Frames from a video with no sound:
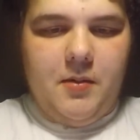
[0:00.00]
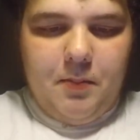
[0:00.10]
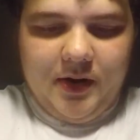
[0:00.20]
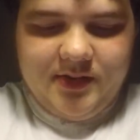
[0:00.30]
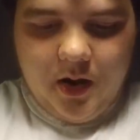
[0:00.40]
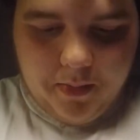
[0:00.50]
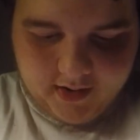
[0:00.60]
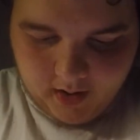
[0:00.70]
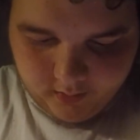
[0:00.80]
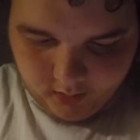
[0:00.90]
Let me bust
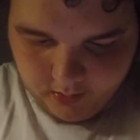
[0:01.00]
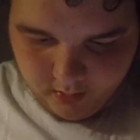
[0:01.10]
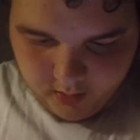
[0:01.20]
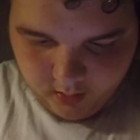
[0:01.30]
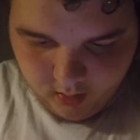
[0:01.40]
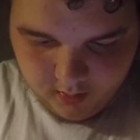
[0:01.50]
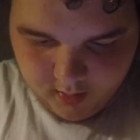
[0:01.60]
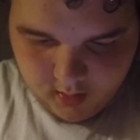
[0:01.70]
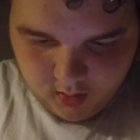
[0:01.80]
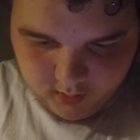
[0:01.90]
out my calculator
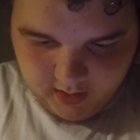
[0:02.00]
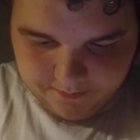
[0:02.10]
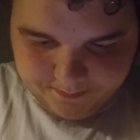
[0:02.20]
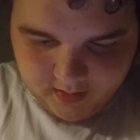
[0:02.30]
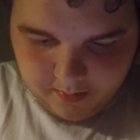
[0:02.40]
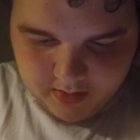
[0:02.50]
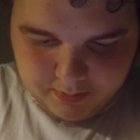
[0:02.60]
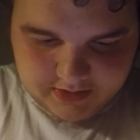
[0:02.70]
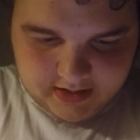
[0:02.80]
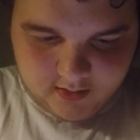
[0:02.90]
here. Okay, how
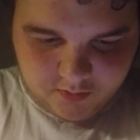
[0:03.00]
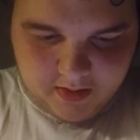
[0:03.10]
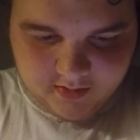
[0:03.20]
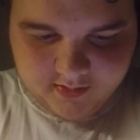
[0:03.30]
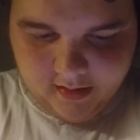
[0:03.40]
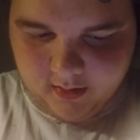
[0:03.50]
many potatoes make a